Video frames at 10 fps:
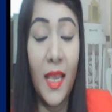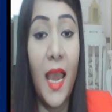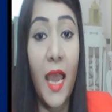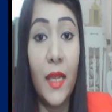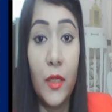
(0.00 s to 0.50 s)

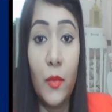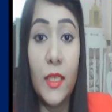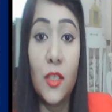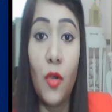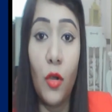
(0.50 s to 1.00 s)
I
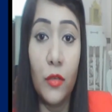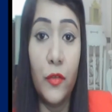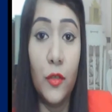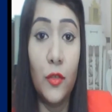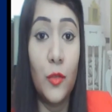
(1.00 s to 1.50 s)
request all of
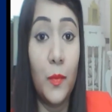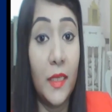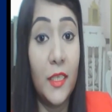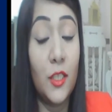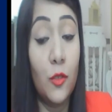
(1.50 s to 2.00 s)
you to
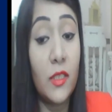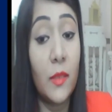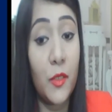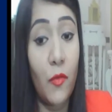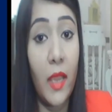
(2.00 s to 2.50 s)
please do
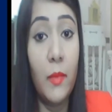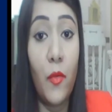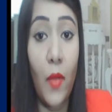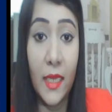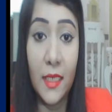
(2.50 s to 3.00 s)
subscribe
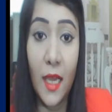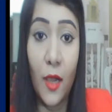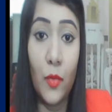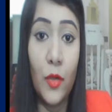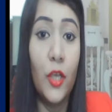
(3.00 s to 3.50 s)
right now.